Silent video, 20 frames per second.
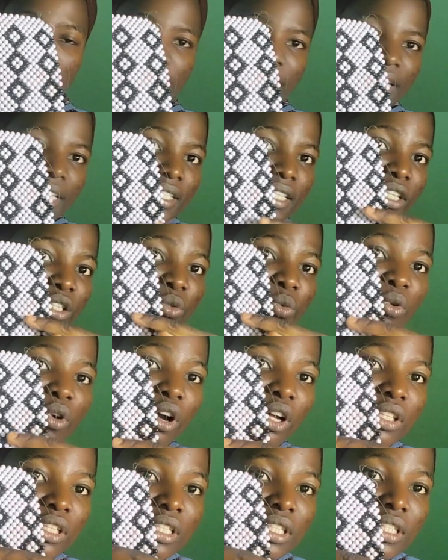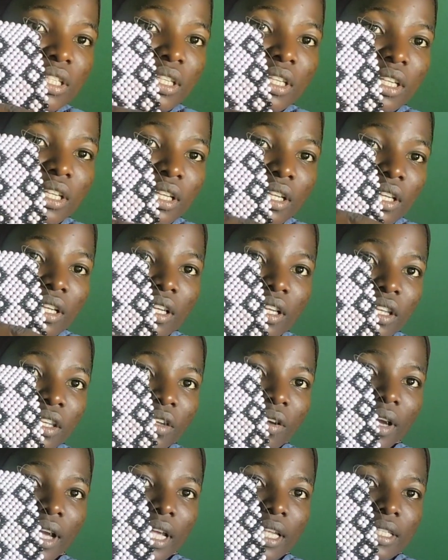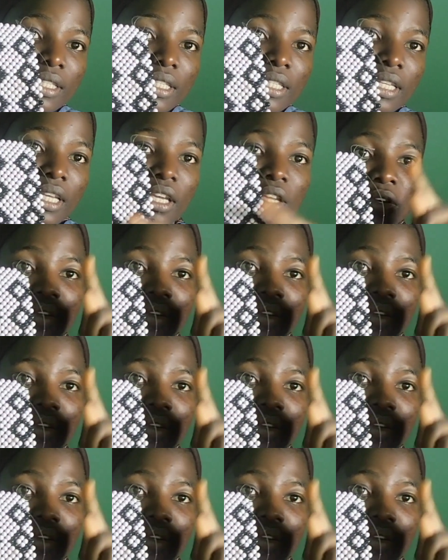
and this is what you can see.